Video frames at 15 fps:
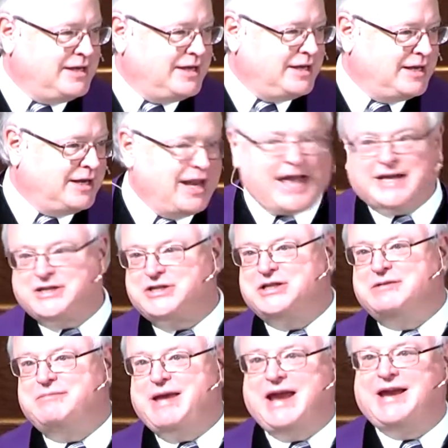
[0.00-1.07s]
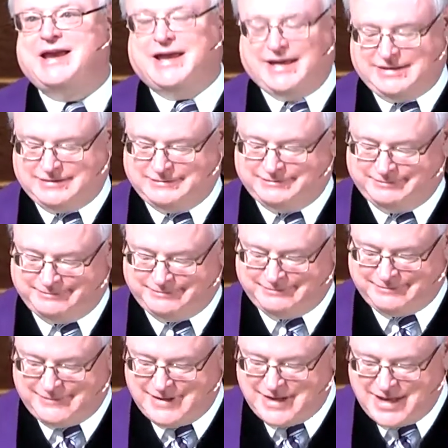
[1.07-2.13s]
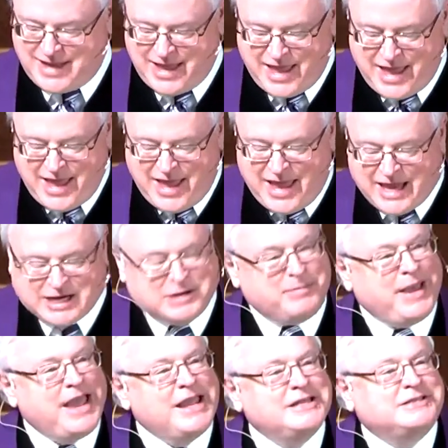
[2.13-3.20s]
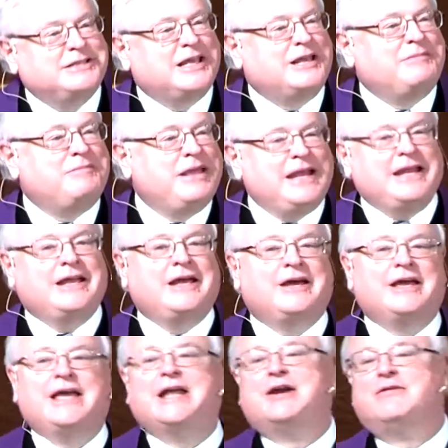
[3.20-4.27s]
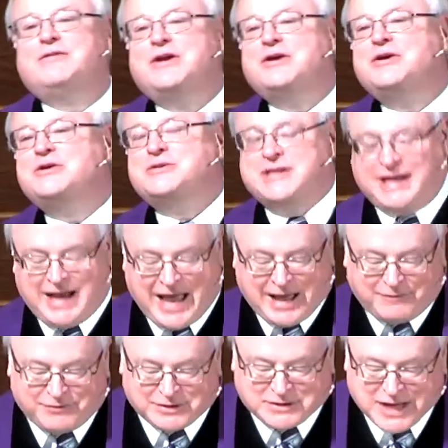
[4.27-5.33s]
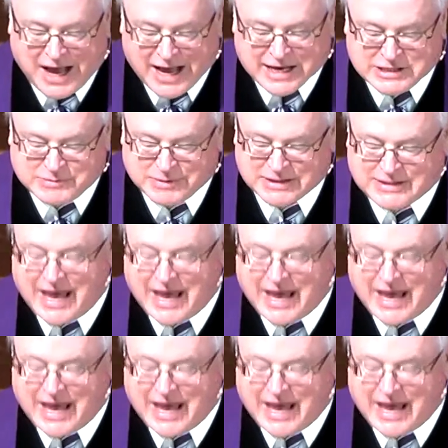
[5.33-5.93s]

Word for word: Election mania. In debates and media interviews and advertisements,